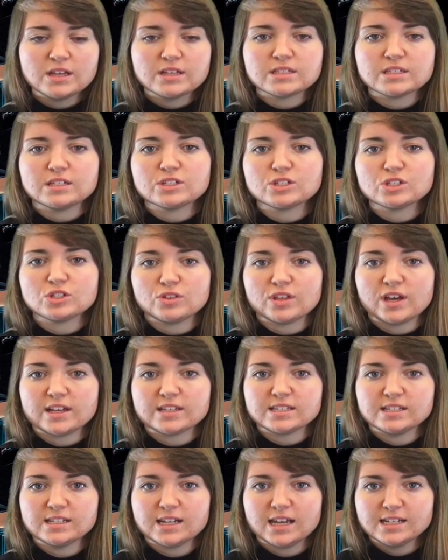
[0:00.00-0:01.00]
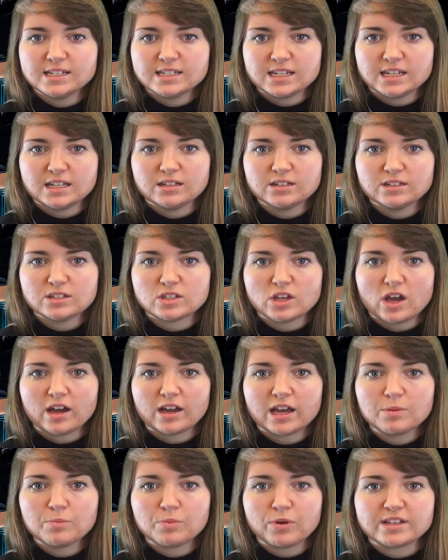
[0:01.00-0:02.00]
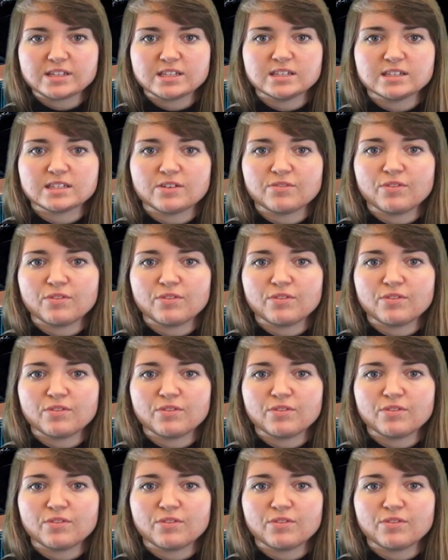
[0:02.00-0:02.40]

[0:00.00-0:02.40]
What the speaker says: Since 2019, sockeye prices